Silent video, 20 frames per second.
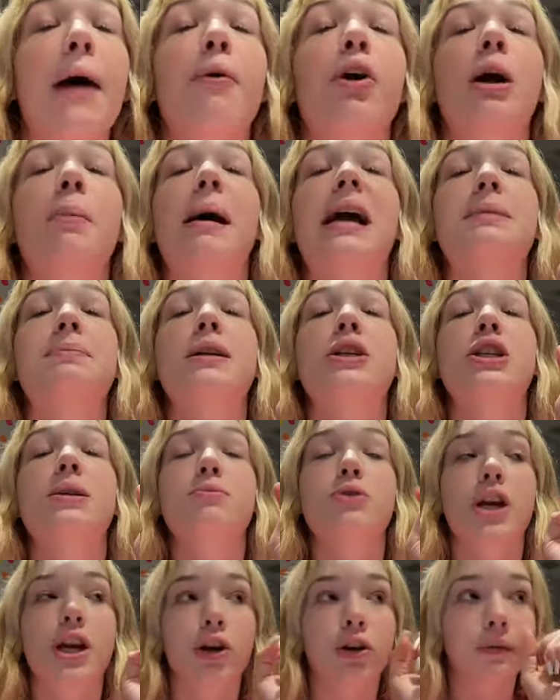welcome back to my YouTube
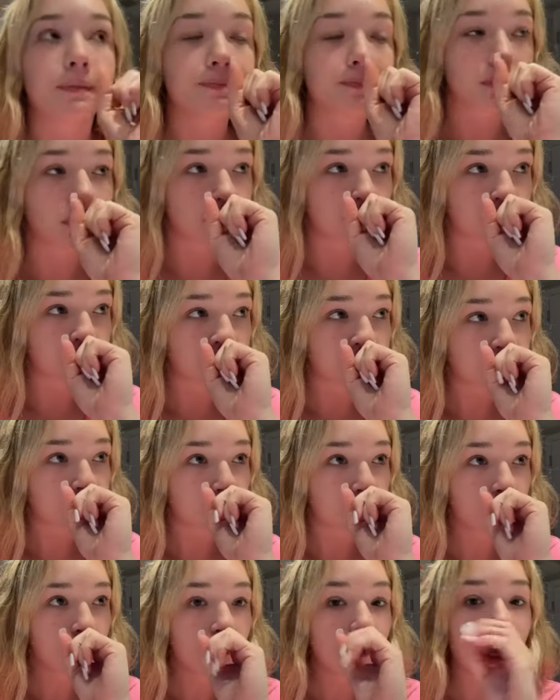channel.
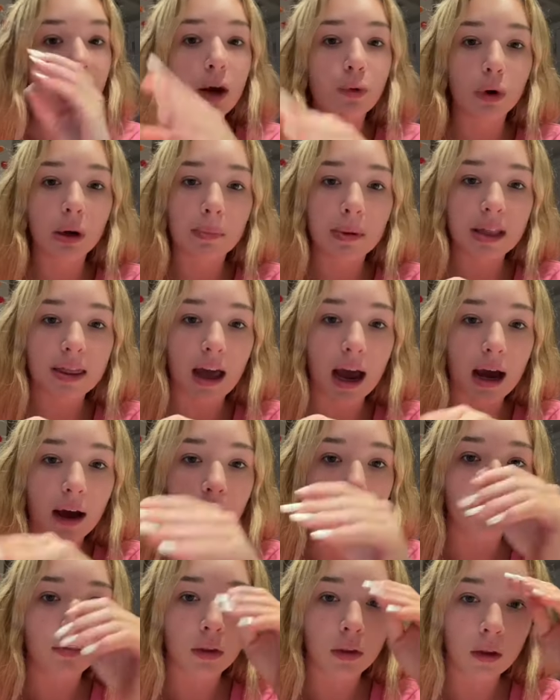It would be that.
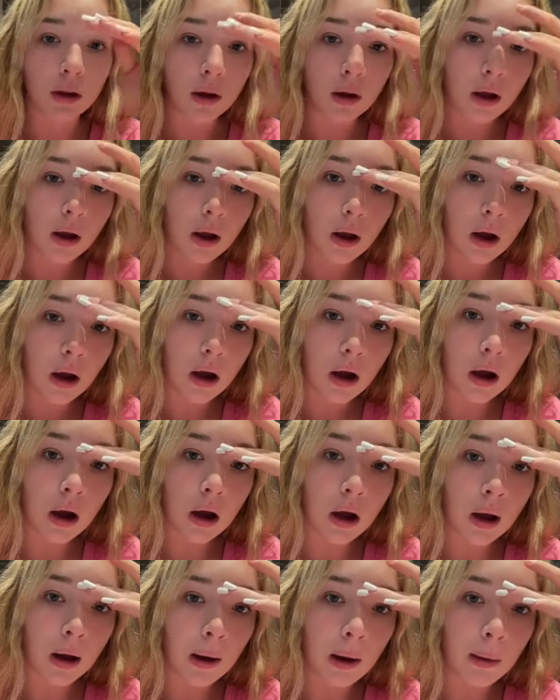
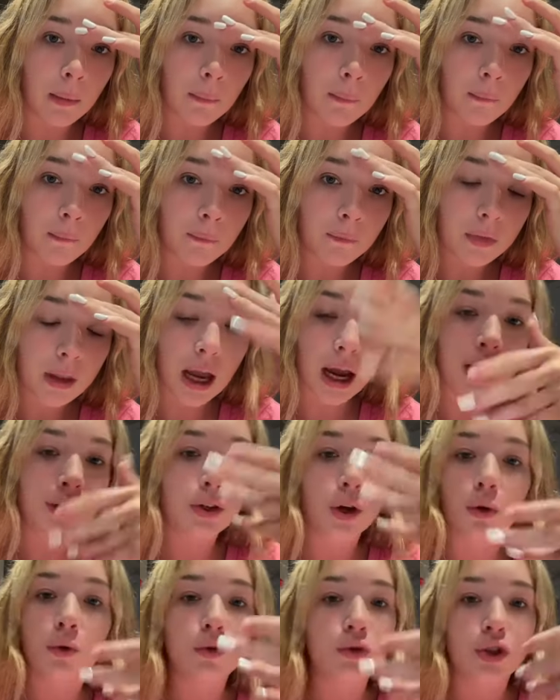Um, I
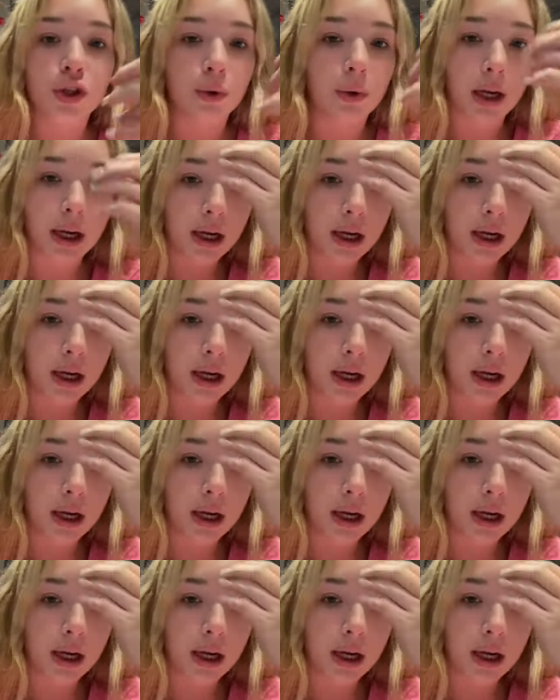don't do it